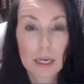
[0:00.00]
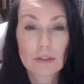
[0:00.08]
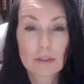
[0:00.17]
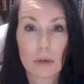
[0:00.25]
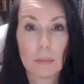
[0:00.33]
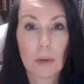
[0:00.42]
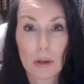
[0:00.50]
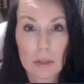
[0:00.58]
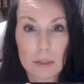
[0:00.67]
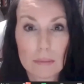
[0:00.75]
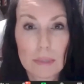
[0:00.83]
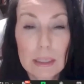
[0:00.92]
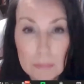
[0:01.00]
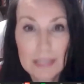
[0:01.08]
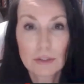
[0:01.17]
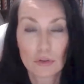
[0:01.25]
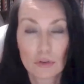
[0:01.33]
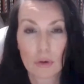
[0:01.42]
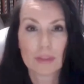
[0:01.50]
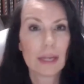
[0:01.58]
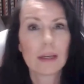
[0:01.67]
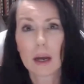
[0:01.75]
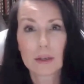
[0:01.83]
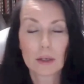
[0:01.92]
started bawling in my store.
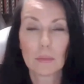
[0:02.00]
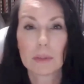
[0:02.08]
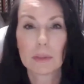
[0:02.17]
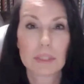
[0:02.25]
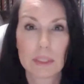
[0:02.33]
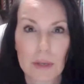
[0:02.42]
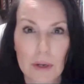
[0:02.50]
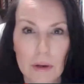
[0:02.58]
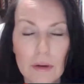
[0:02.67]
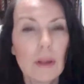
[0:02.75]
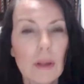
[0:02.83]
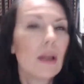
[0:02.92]
Thank God nobody was in there.